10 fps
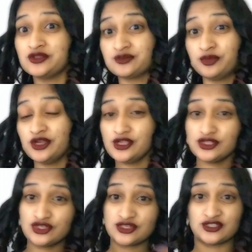to brunch,
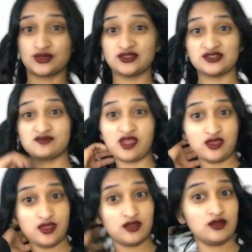so this is my
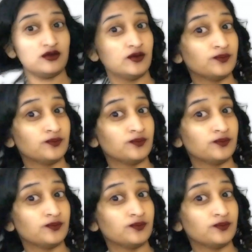hair.